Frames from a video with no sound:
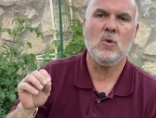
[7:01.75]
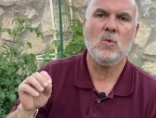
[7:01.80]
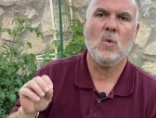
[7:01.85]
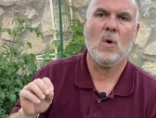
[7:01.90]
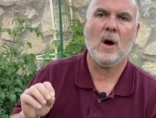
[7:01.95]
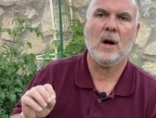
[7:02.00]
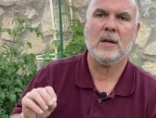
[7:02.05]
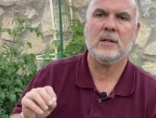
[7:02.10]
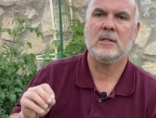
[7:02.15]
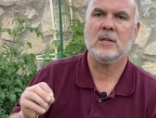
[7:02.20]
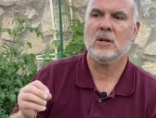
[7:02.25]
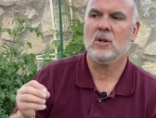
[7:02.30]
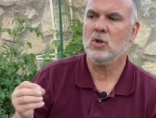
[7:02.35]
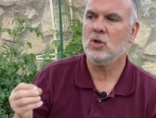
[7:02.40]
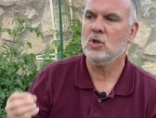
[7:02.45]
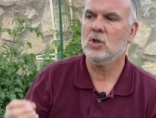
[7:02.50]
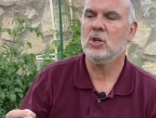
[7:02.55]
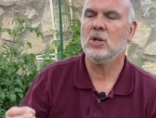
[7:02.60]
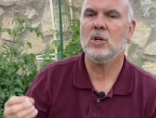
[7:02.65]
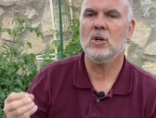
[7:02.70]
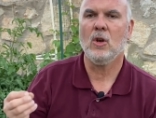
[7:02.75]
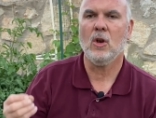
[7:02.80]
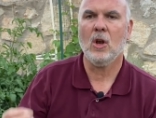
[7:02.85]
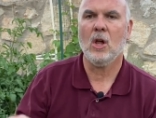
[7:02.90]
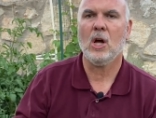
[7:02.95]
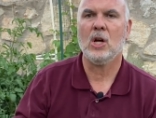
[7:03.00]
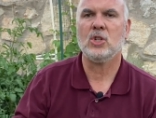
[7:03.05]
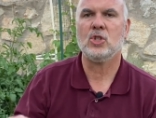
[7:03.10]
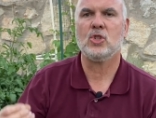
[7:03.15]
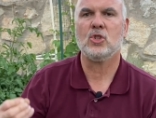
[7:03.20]
want good
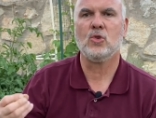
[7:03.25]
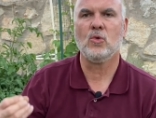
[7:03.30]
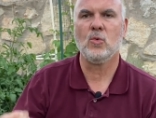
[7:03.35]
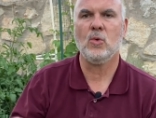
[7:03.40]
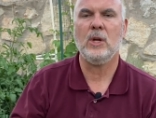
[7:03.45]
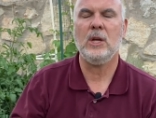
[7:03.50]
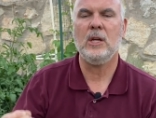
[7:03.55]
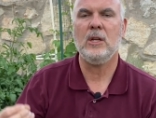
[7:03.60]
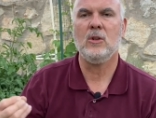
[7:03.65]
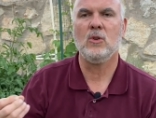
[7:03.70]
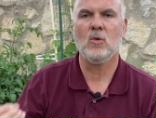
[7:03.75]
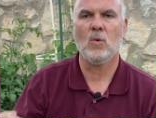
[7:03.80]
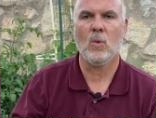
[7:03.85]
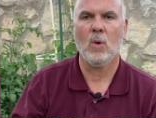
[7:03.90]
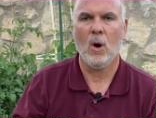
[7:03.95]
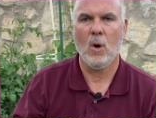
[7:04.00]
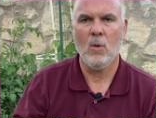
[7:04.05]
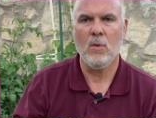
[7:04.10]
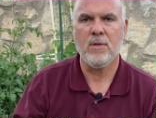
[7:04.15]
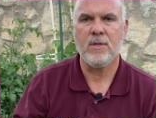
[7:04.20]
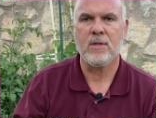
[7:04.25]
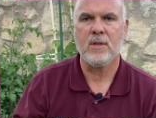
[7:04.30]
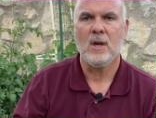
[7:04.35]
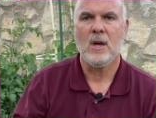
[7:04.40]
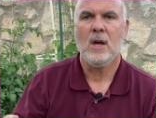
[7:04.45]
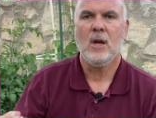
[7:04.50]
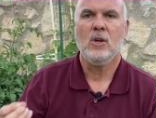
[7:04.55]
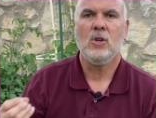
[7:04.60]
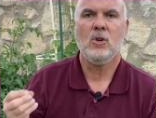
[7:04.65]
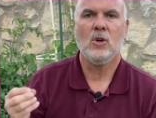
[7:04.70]
lush green growth,
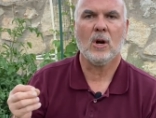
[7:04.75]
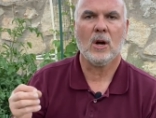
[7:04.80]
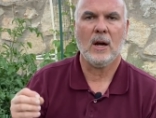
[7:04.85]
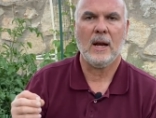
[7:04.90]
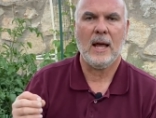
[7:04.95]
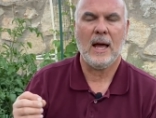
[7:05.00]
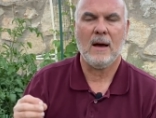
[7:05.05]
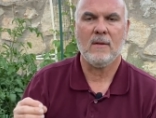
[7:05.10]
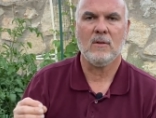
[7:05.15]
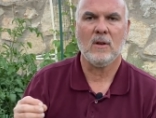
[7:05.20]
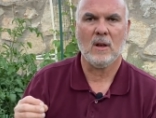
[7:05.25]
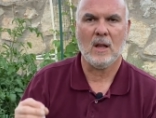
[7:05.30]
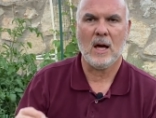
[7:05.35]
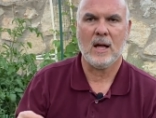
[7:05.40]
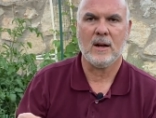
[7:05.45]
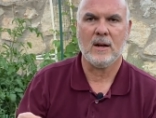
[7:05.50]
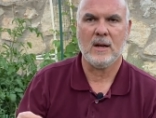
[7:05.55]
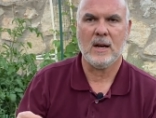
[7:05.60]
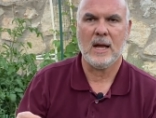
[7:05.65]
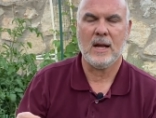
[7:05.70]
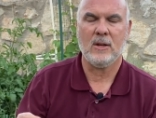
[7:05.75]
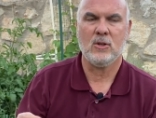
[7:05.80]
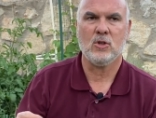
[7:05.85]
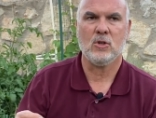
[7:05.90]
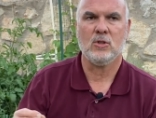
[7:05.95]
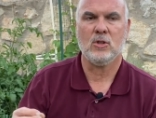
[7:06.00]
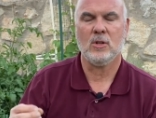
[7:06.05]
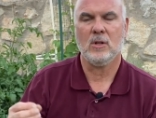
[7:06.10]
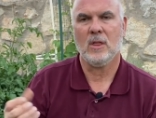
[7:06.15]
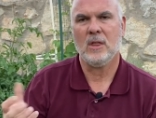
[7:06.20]
you're gonna have a lot of
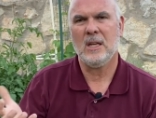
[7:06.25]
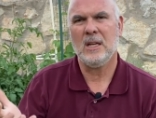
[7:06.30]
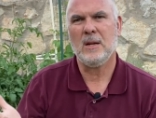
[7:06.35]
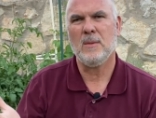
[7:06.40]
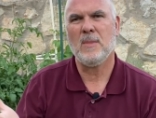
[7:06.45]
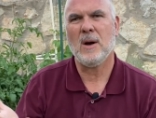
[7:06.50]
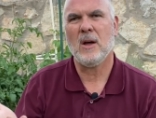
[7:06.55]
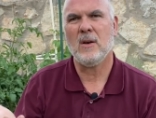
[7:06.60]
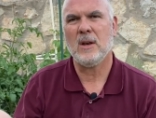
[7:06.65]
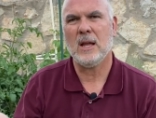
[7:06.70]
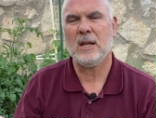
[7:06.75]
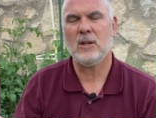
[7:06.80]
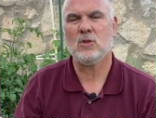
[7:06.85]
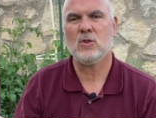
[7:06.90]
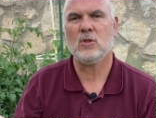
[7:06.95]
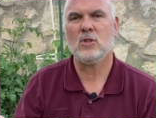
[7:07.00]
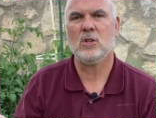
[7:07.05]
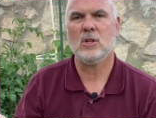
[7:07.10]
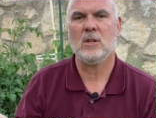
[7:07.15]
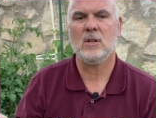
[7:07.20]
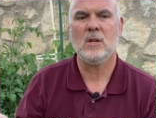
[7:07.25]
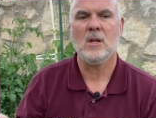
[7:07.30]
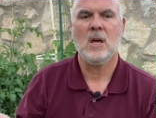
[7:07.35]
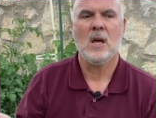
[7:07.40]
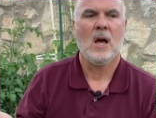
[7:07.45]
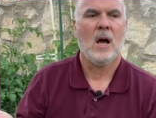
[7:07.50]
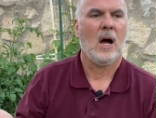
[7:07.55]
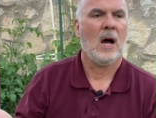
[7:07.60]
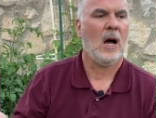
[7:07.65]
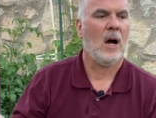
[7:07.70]
nitrogen. Think about nitrogen,
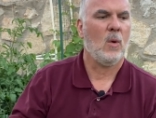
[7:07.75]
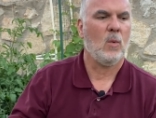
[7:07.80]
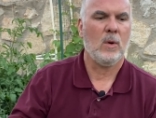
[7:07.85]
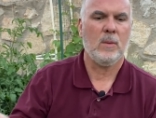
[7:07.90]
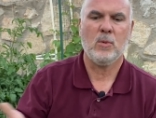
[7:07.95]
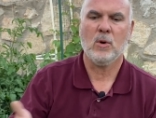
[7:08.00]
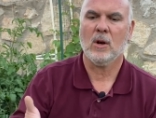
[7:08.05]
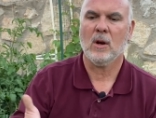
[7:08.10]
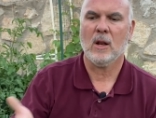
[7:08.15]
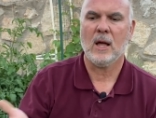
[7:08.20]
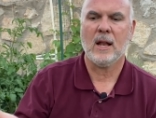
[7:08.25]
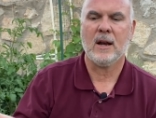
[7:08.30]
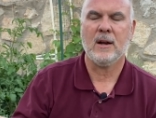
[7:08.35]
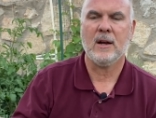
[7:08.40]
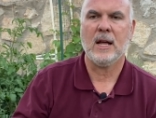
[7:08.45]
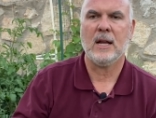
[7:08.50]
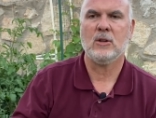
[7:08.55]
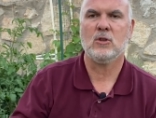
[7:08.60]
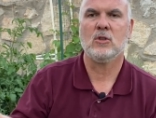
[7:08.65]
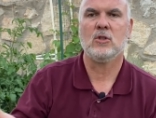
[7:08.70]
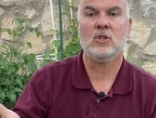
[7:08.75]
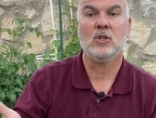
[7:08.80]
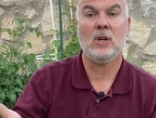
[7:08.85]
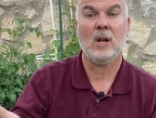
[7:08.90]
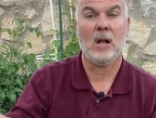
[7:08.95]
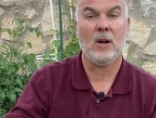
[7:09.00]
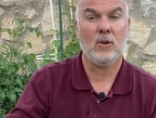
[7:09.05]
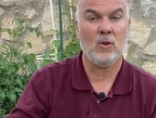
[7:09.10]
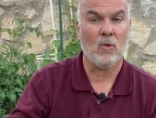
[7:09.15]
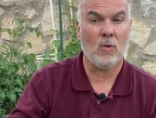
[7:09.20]
uh, we put a lot of nitrogen
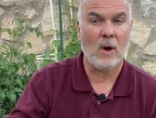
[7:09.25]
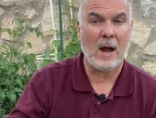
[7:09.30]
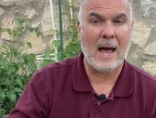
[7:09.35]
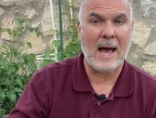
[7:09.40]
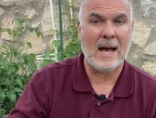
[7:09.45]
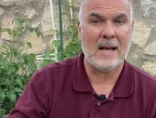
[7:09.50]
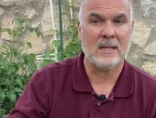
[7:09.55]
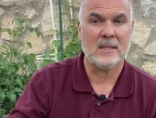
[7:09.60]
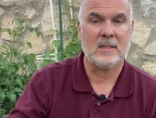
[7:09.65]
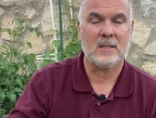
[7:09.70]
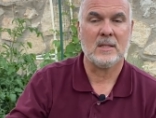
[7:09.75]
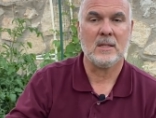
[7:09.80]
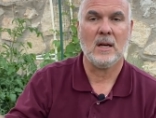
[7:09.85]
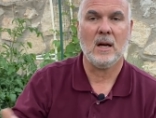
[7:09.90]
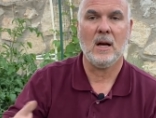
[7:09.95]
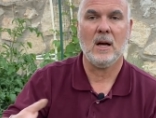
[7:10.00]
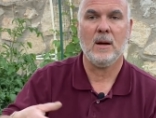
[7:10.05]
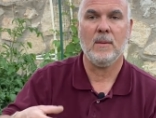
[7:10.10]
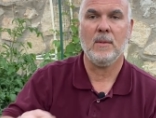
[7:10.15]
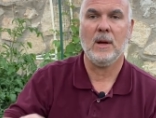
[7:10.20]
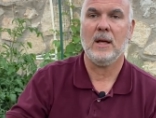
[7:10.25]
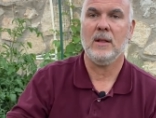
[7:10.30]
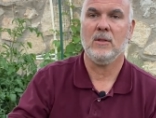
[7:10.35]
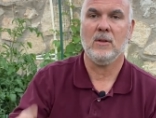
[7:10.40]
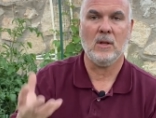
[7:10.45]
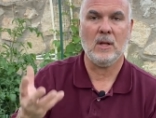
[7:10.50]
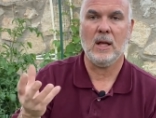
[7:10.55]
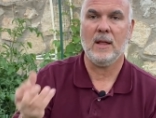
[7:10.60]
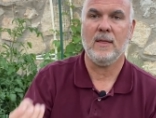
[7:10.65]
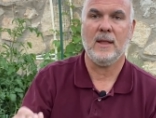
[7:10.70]
on grass um, and,
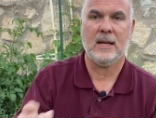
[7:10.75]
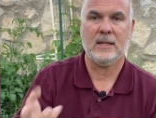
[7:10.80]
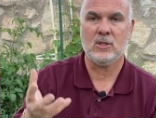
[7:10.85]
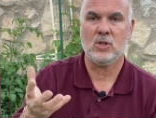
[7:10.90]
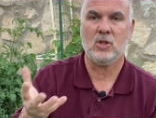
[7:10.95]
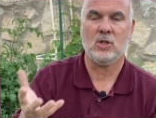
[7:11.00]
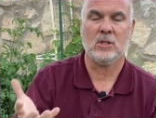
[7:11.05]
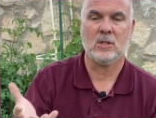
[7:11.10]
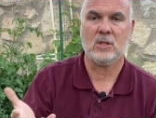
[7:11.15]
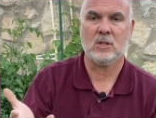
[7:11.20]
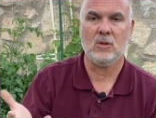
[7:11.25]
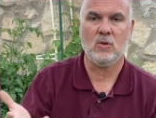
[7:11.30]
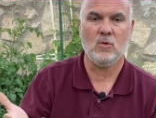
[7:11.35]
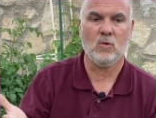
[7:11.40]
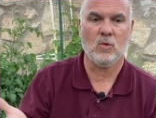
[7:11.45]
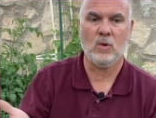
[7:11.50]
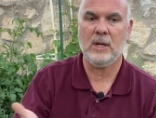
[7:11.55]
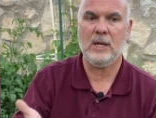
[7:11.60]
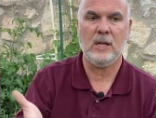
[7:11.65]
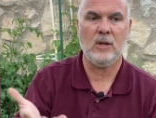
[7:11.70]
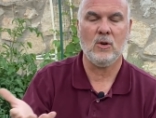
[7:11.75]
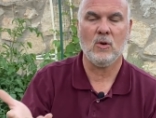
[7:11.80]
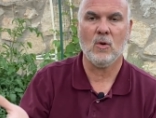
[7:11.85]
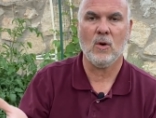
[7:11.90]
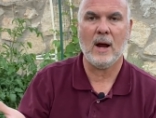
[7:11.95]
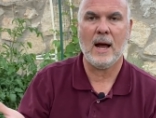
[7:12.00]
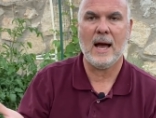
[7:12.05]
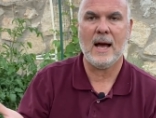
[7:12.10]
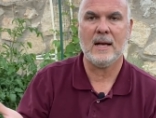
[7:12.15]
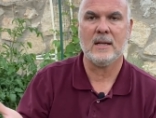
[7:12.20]
and that's just green
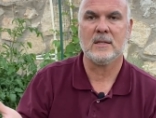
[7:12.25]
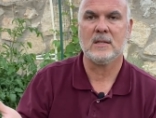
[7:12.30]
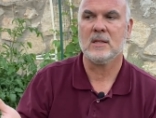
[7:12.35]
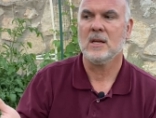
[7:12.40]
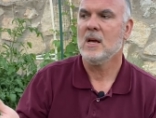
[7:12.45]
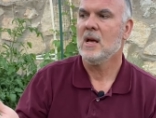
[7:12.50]
grass.